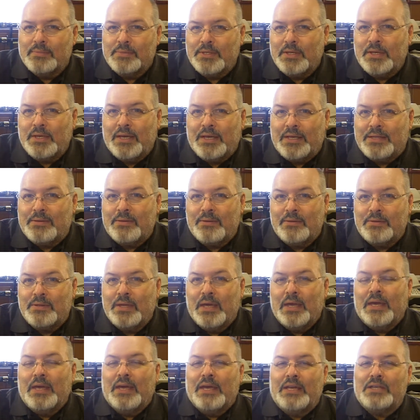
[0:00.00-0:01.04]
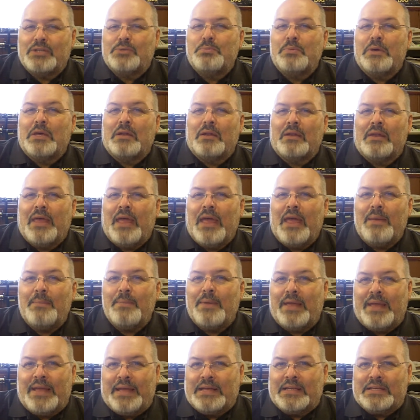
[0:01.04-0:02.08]
See, his middle
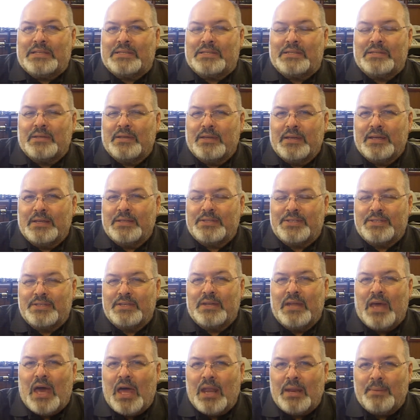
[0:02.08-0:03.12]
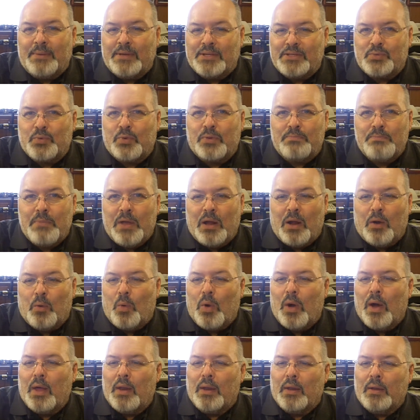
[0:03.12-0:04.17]
name is synonymous with
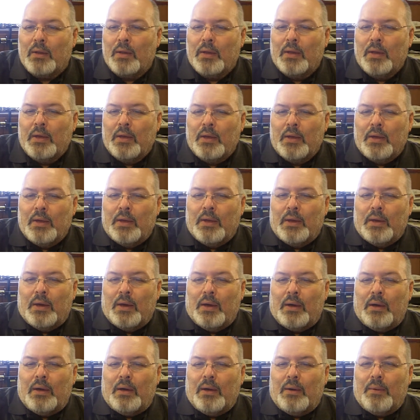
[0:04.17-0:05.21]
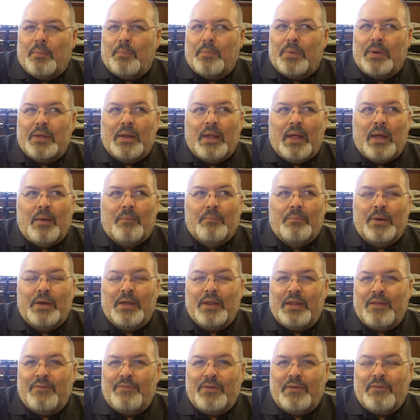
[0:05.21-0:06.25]
marijuana.
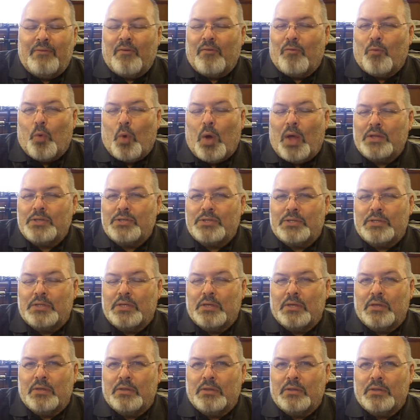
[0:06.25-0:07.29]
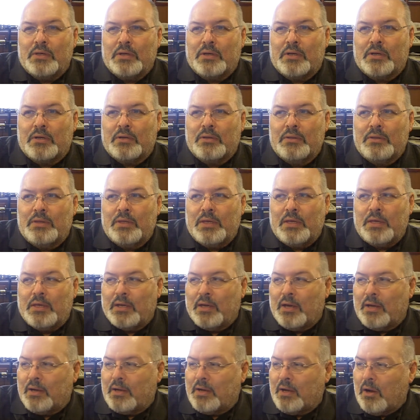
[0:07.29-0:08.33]
But if you ever watched the
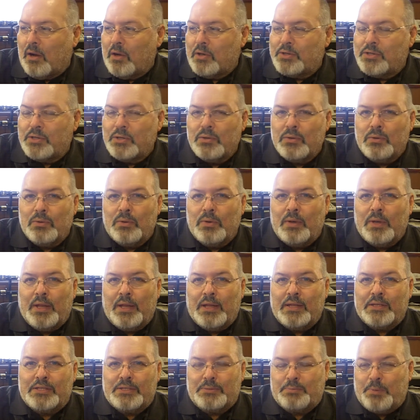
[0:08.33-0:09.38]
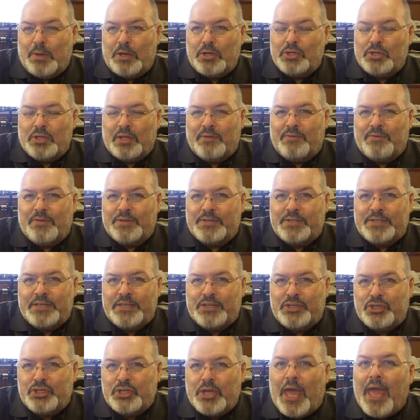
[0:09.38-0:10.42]
cartoon, especially if you see
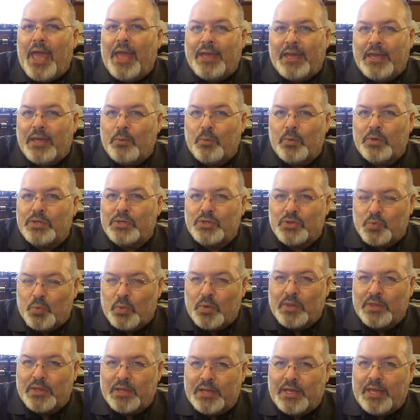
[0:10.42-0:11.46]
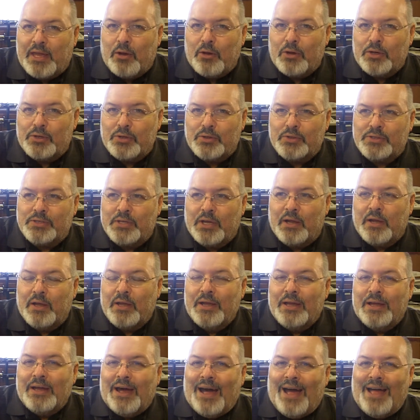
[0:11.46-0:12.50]
Shaggy, which is one of the characters there,
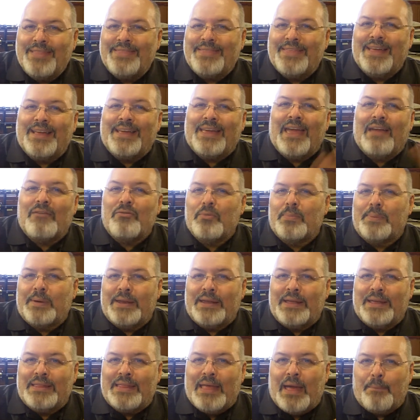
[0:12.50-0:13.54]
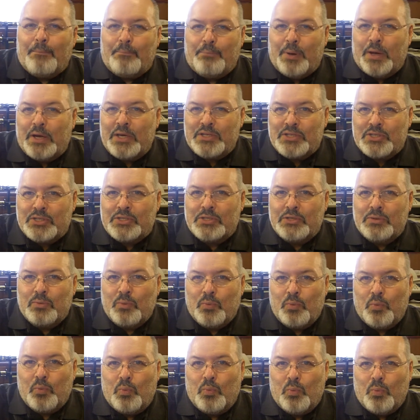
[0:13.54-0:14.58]
I think everybody in that bus
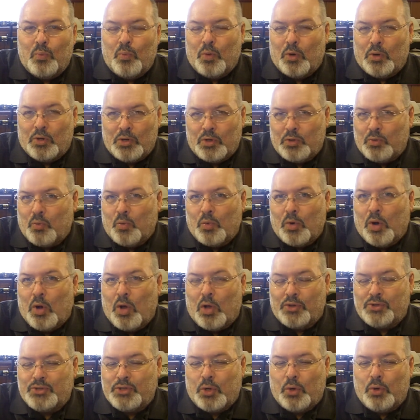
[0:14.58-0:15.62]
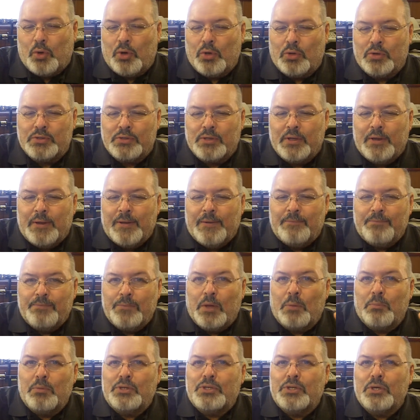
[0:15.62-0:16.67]
were all tokers.
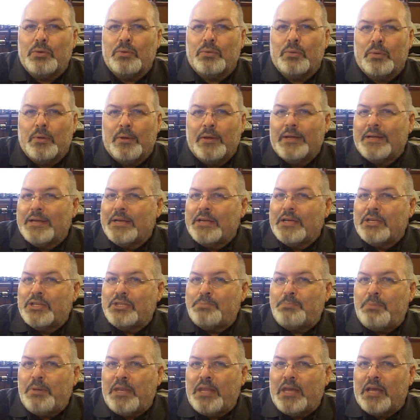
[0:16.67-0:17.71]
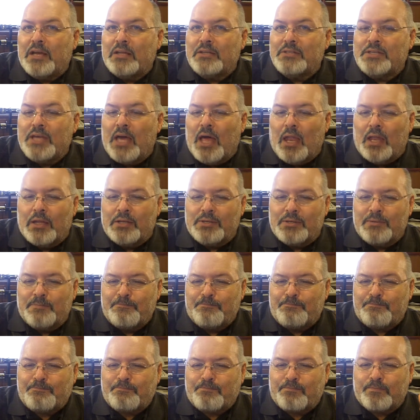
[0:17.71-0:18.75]
Number 2, Speedy Gonzales.
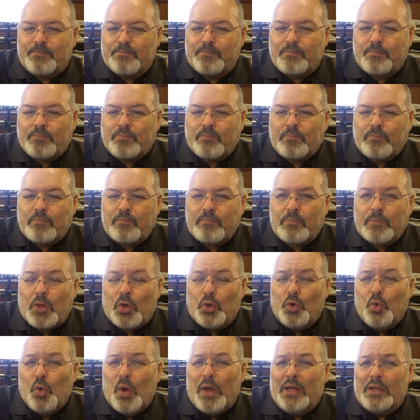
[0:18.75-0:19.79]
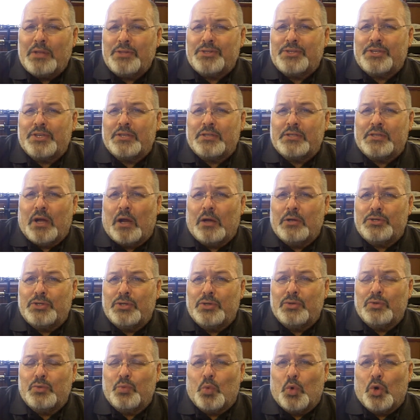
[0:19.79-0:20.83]
Who else in
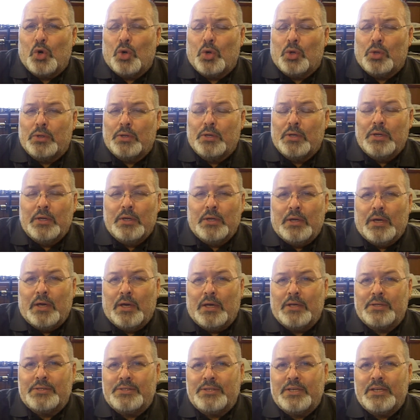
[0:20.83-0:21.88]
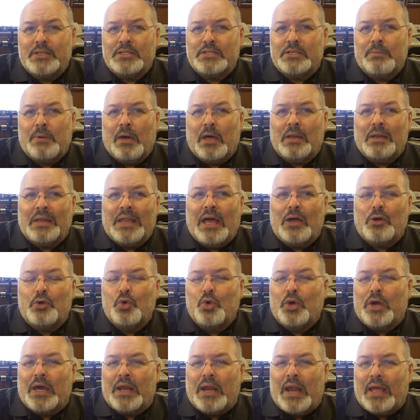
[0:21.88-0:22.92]
cartoon world sings about La
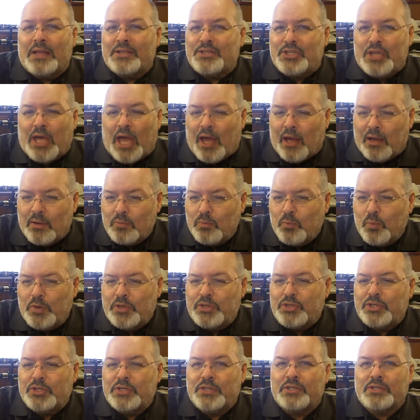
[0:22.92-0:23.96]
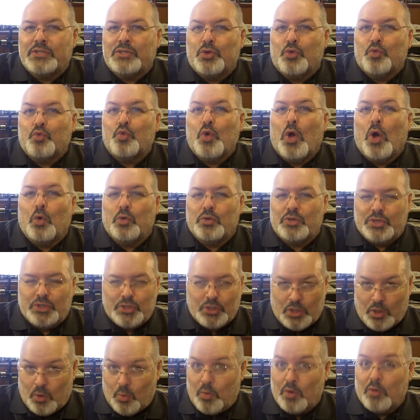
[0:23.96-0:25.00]
Cucaracha, which is the roach?
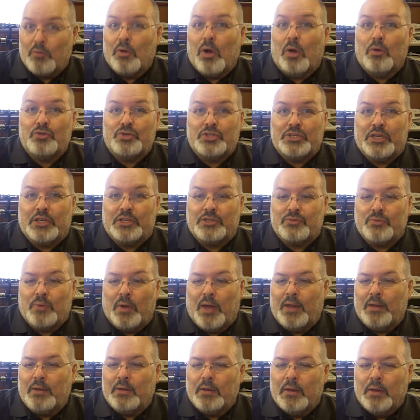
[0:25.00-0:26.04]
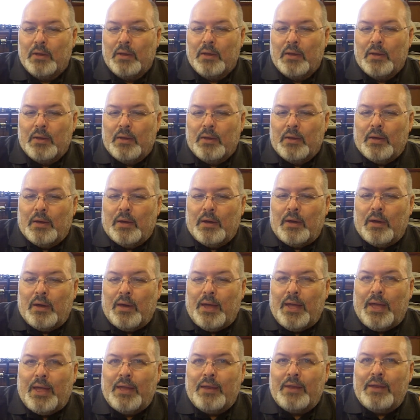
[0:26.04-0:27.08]
You know what a roach is, right?
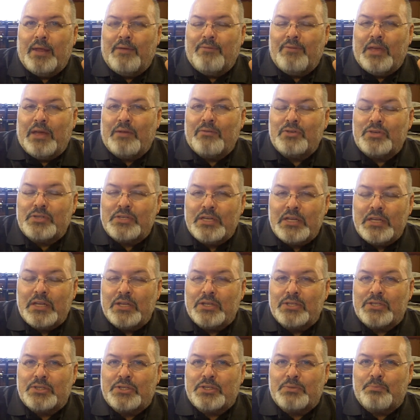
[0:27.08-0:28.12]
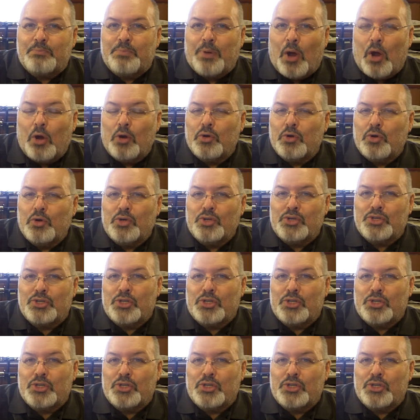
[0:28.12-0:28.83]
And have you ever seen his partner